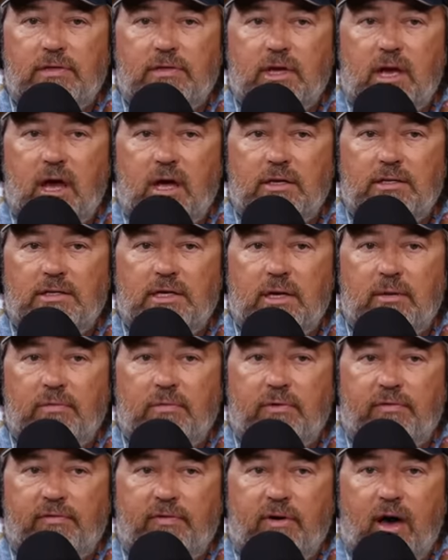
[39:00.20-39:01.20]
this
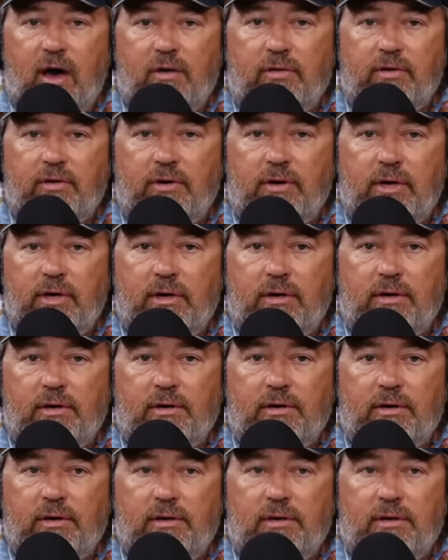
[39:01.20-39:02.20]
concept of father
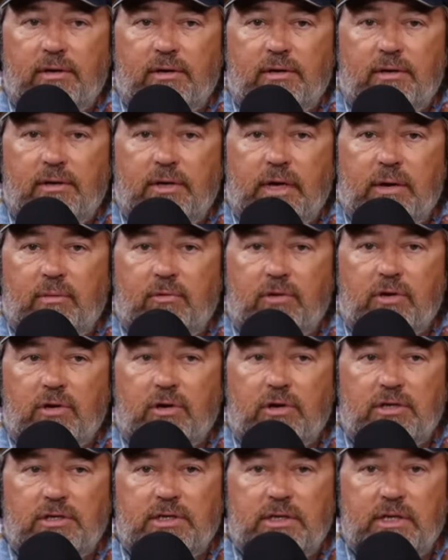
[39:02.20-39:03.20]
here, and we're
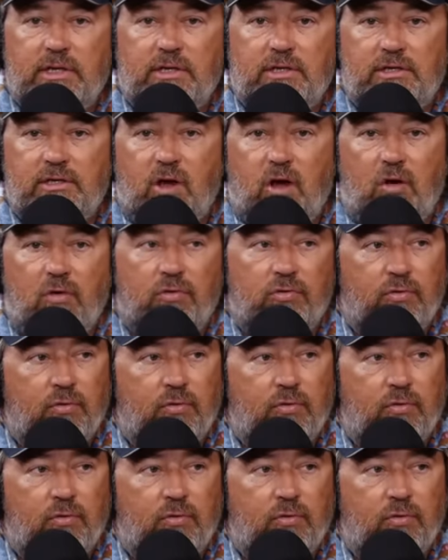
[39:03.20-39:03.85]
going to see this all